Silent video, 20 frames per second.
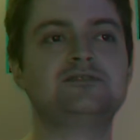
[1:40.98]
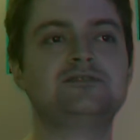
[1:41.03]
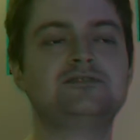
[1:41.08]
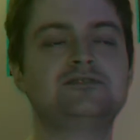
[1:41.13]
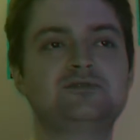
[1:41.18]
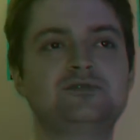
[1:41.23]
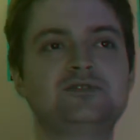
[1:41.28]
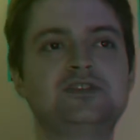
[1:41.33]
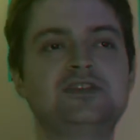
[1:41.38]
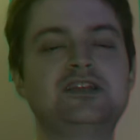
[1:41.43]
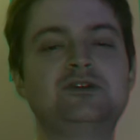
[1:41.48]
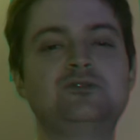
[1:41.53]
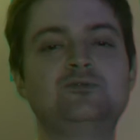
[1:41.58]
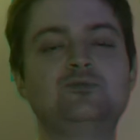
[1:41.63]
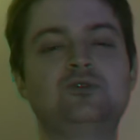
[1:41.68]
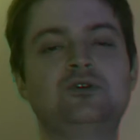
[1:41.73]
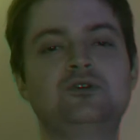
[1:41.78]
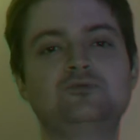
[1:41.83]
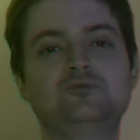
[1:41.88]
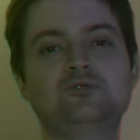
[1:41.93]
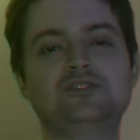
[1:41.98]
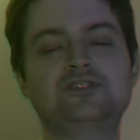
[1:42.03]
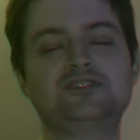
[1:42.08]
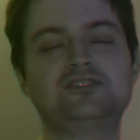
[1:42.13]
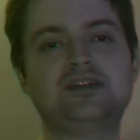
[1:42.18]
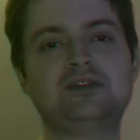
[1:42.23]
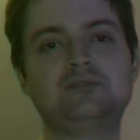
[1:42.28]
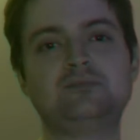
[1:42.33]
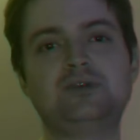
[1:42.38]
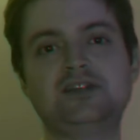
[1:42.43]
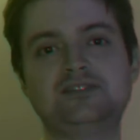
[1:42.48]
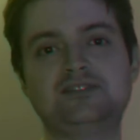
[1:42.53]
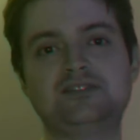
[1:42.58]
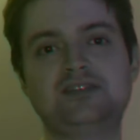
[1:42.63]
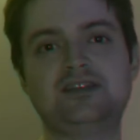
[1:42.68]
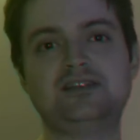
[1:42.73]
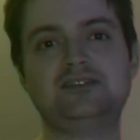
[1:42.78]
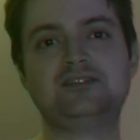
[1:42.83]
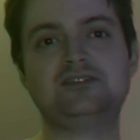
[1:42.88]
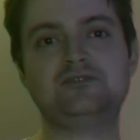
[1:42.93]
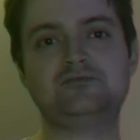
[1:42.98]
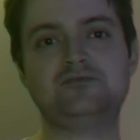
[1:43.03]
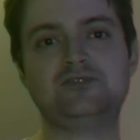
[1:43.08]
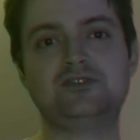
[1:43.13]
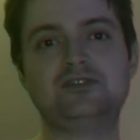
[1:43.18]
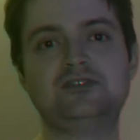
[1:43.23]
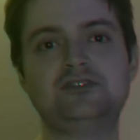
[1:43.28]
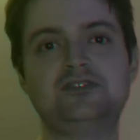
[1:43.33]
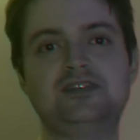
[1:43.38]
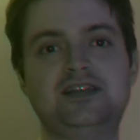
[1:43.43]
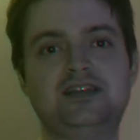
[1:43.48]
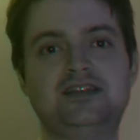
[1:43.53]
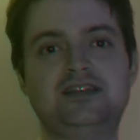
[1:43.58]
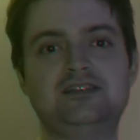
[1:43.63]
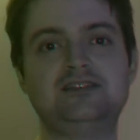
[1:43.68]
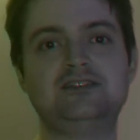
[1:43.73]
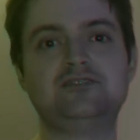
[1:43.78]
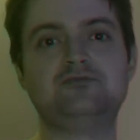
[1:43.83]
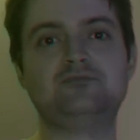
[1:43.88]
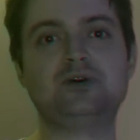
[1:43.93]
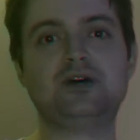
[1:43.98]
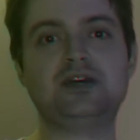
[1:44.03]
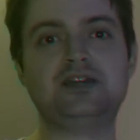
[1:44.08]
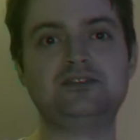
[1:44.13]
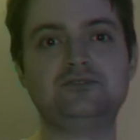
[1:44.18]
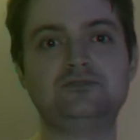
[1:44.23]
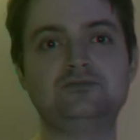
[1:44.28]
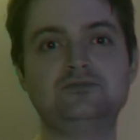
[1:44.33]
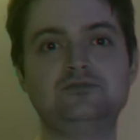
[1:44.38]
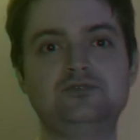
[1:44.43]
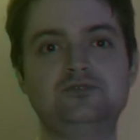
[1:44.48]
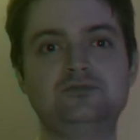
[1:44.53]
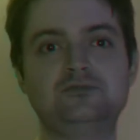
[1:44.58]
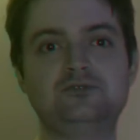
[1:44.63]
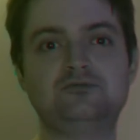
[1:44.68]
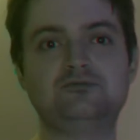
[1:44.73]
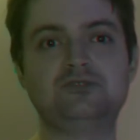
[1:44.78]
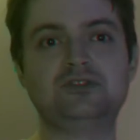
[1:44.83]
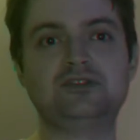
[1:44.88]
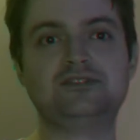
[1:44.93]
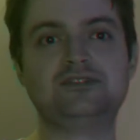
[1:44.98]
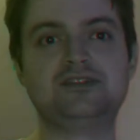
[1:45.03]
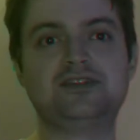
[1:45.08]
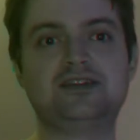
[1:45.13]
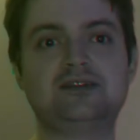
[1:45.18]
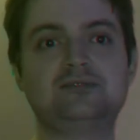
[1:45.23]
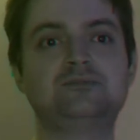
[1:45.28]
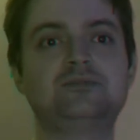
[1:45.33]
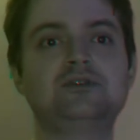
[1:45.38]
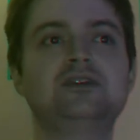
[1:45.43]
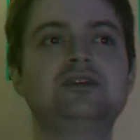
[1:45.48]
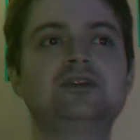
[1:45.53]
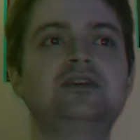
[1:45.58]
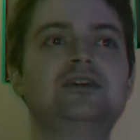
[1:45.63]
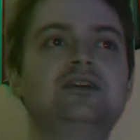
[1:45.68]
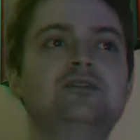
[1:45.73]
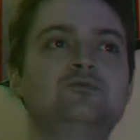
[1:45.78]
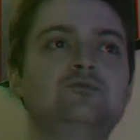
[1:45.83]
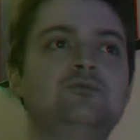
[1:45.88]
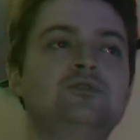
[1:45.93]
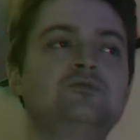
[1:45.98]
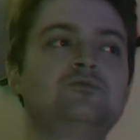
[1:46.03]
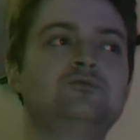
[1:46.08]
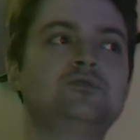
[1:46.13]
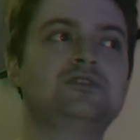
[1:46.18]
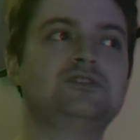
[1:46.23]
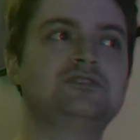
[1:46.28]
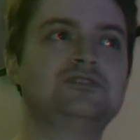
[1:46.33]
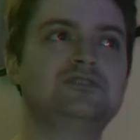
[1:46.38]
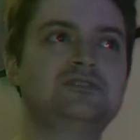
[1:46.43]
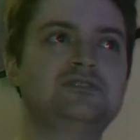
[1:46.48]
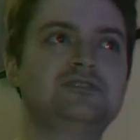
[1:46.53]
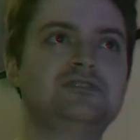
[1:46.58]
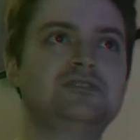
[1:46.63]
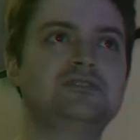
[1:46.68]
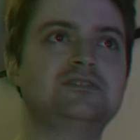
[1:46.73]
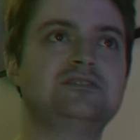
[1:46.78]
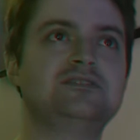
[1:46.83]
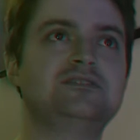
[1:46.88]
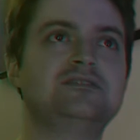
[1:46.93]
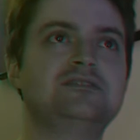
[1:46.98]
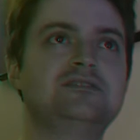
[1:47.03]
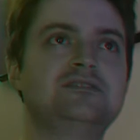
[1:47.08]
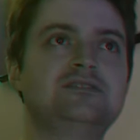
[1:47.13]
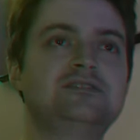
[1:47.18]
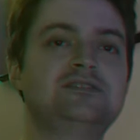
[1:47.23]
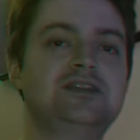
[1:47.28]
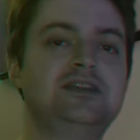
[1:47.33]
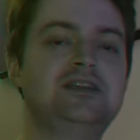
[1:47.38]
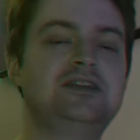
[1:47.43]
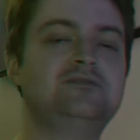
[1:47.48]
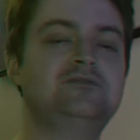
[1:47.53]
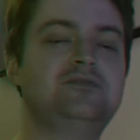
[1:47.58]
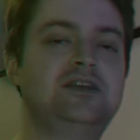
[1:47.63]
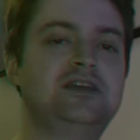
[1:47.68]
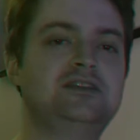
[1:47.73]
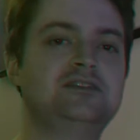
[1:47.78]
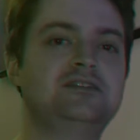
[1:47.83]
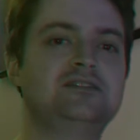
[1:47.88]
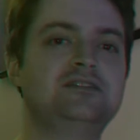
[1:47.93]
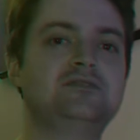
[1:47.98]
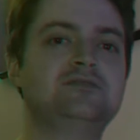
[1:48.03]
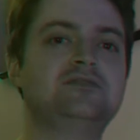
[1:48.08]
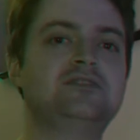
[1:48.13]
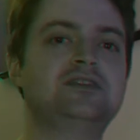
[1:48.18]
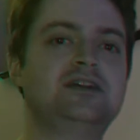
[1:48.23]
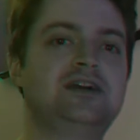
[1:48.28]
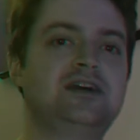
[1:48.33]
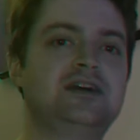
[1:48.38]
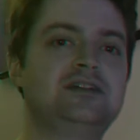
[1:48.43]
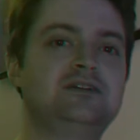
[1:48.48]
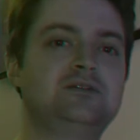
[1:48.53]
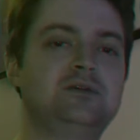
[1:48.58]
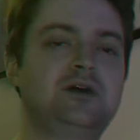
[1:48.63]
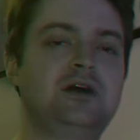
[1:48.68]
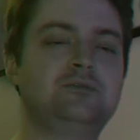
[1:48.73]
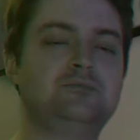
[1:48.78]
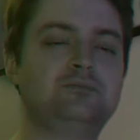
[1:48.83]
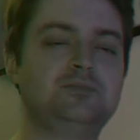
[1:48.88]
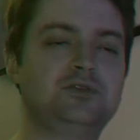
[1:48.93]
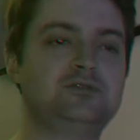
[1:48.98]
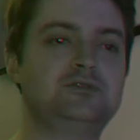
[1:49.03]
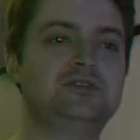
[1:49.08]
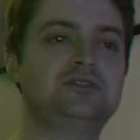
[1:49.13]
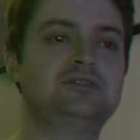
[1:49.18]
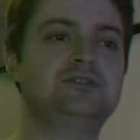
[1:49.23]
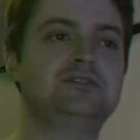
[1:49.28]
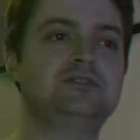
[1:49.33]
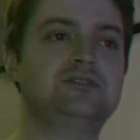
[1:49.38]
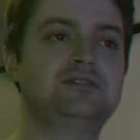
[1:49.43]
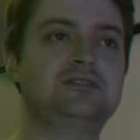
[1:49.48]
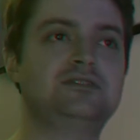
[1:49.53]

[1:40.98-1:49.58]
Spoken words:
So again, one was side by side converted to anaglyph by YouTube in real time, and one was the native anaglyph that I uploaded.